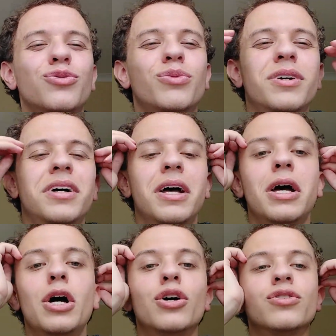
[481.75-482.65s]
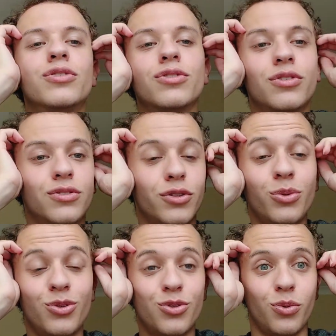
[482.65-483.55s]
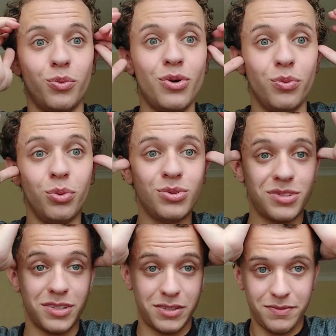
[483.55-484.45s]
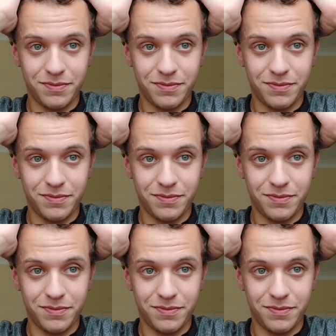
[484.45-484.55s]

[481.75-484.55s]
were soaked with water.